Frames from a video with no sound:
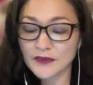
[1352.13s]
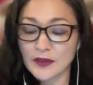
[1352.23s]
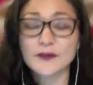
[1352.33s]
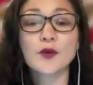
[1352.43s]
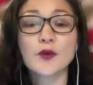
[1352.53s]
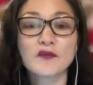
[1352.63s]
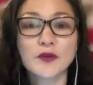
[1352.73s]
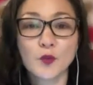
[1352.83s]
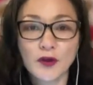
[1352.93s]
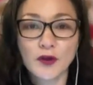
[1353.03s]
If you have
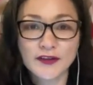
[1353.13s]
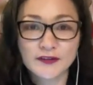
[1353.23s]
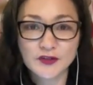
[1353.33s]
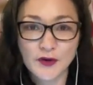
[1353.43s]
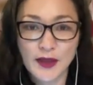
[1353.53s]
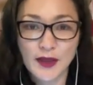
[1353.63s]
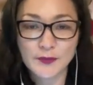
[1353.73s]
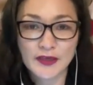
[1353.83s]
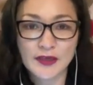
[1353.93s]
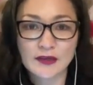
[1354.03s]
been wanting to try
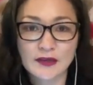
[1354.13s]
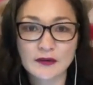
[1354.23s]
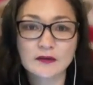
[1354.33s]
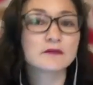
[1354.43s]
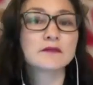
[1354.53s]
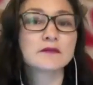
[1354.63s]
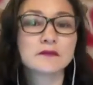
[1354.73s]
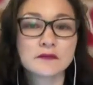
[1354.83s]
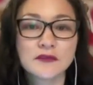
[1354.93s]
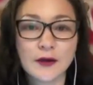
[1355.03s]
pig ear,
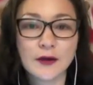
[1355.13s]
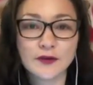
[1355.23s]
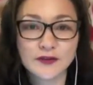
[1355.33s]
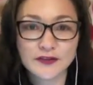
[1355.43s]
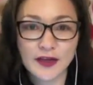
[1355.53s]
now is your